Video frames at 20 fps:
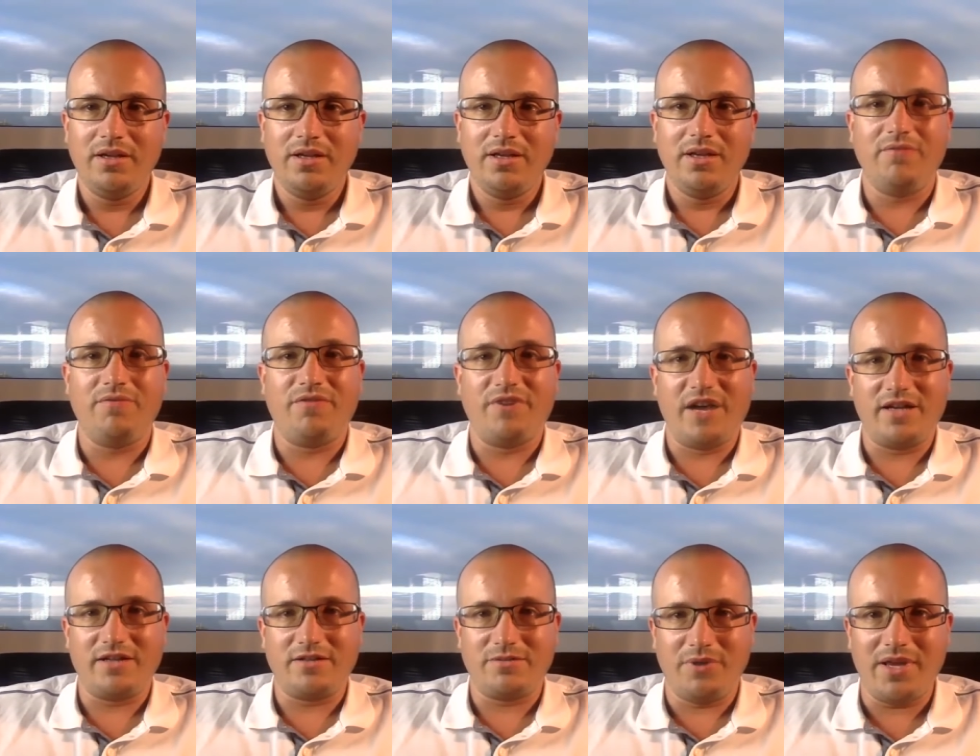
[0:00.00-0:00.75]
In
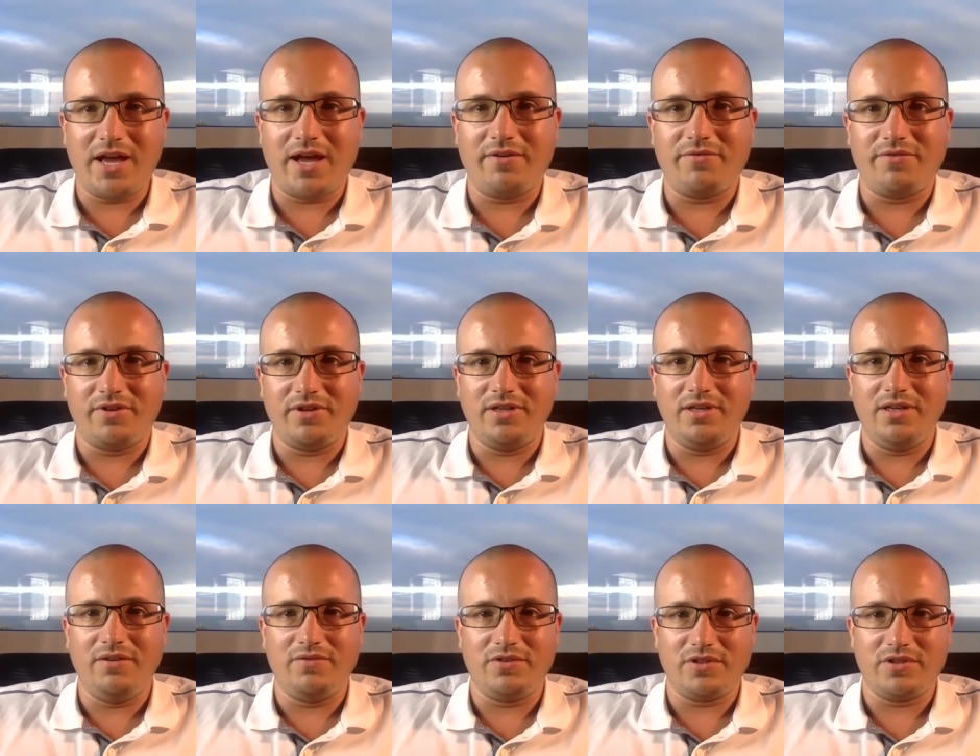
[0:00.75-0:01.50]
fact, we
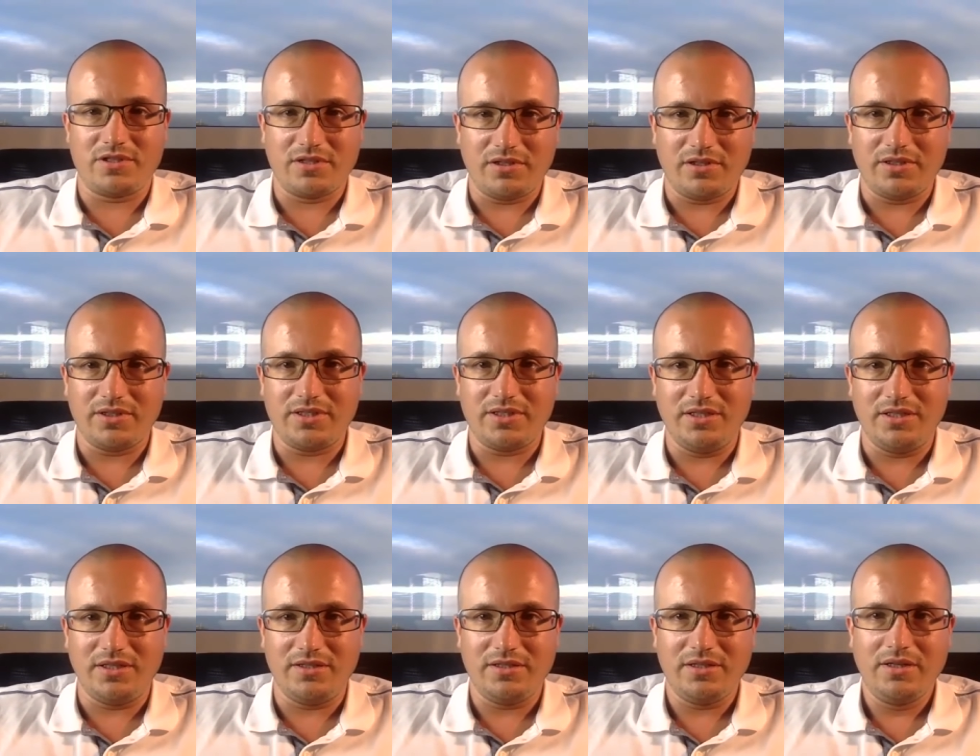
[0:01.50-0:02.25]
haven't even
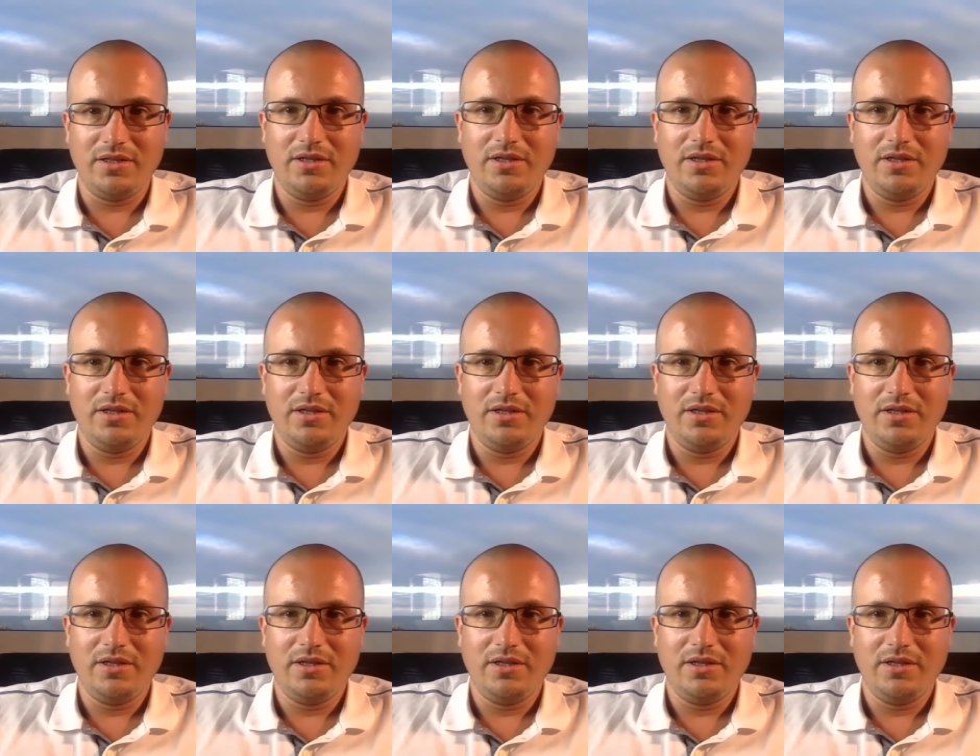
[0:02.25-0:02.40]
started